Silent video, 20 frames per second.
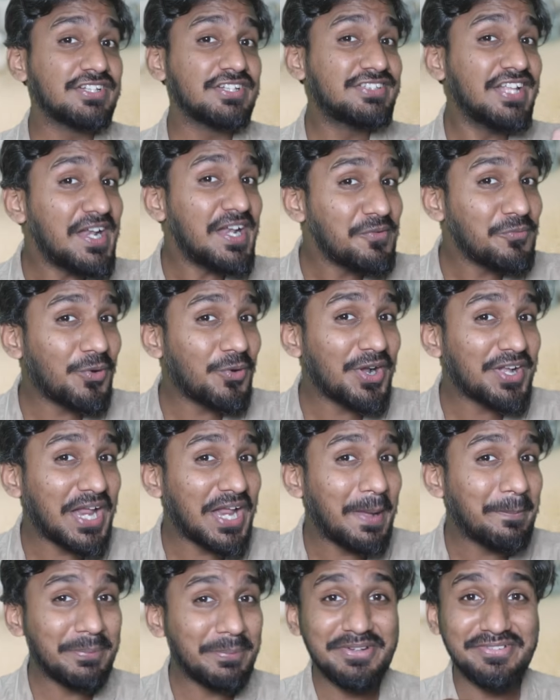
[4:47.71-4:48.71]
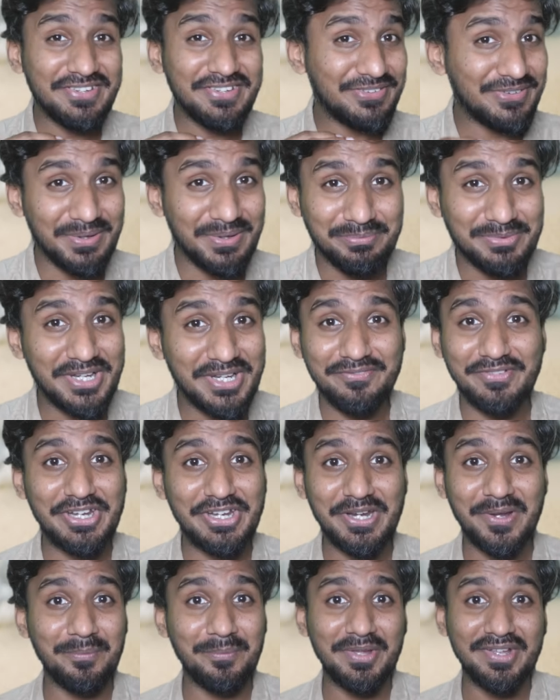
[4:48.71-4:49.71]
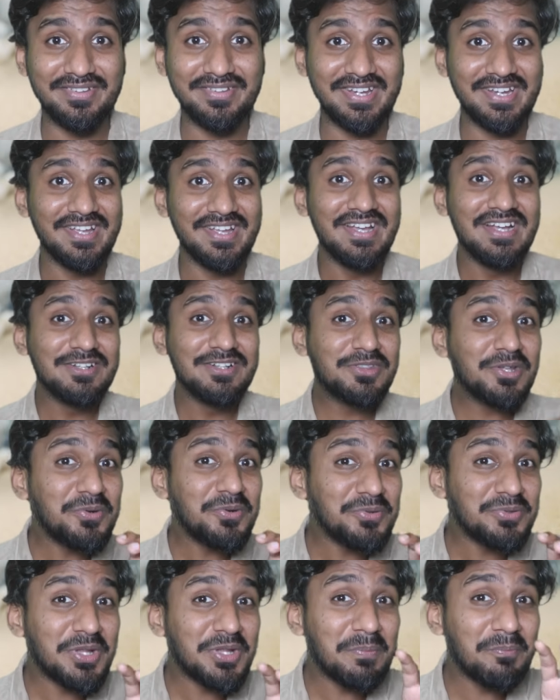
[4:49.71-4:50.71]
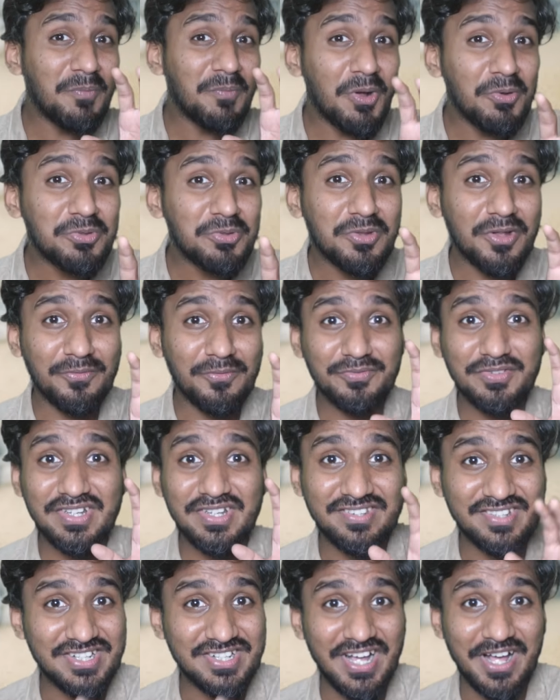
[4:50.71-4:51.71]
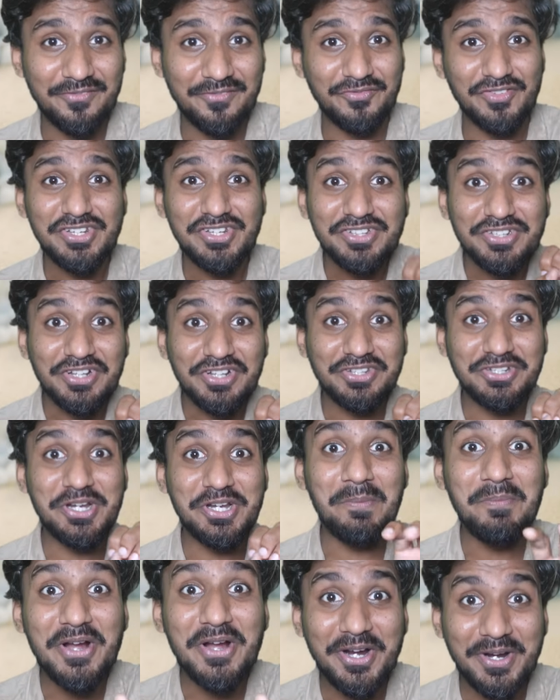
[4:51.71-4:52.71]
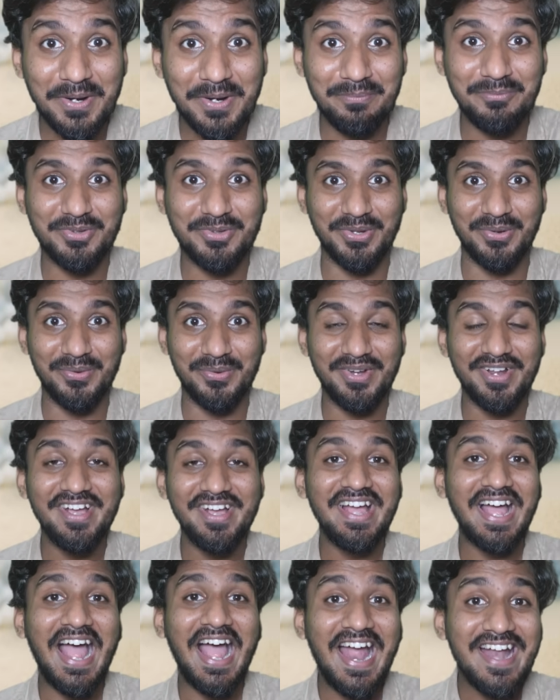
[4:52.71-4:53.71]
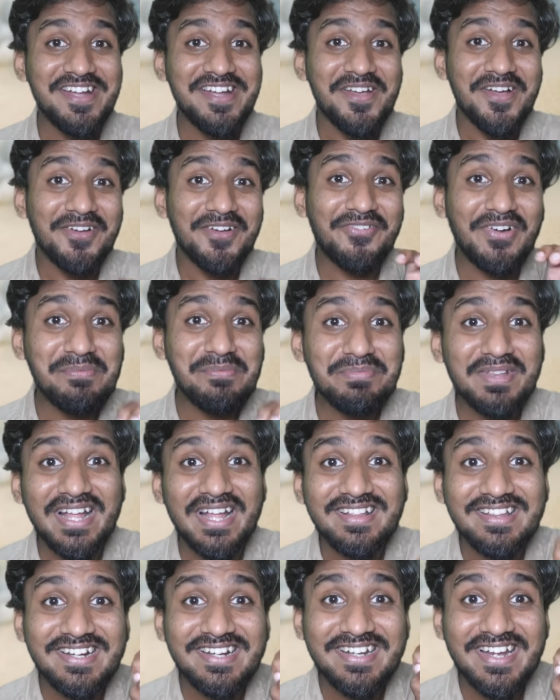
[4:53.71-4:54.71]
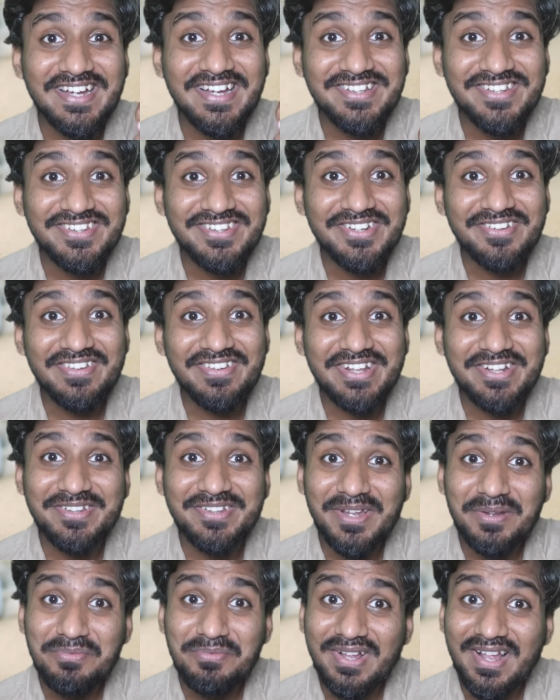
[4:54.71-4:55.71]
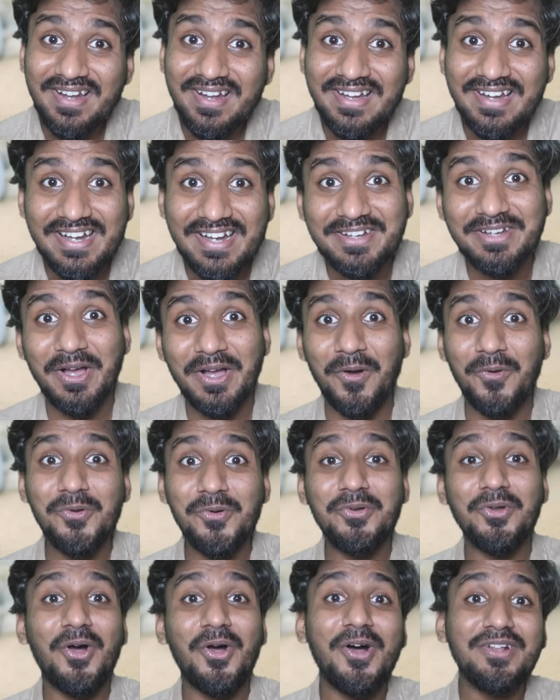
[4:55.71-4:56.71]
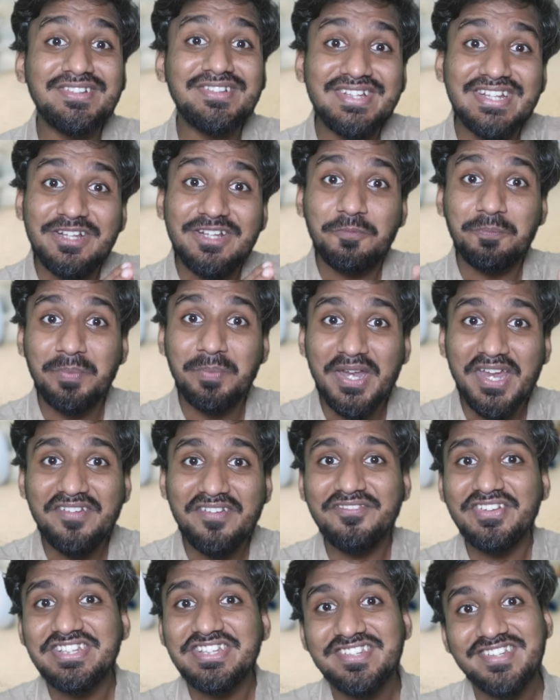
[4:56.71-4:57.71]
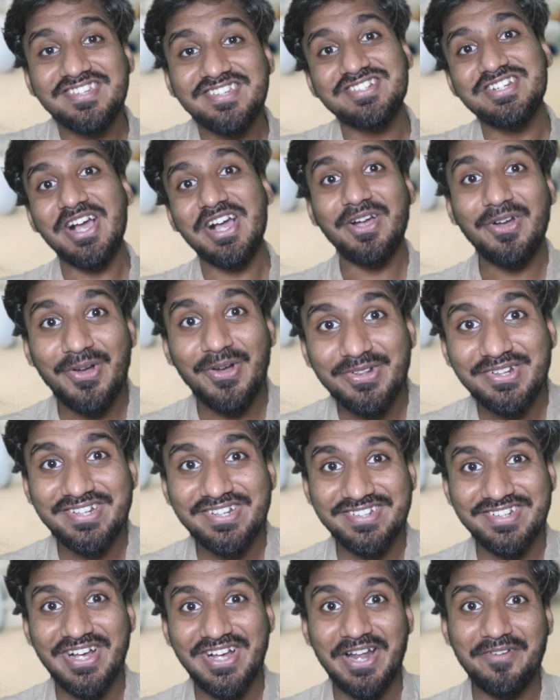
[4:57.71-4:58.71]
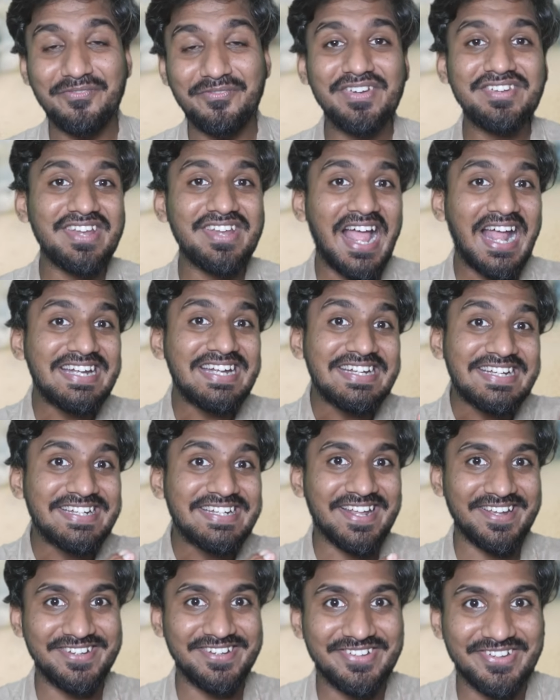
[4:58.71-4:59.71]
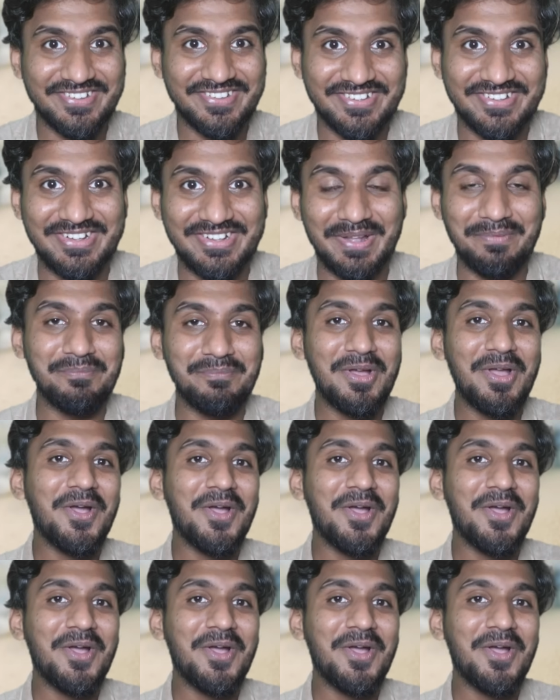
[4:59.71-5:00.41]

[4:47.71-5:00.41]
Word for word: Then what happens is something very amazing. Through the mouth of this starfish, the stomach comes out and from that the digestive enzymes are let out on this spray which is stuck on the starfish and it digests them.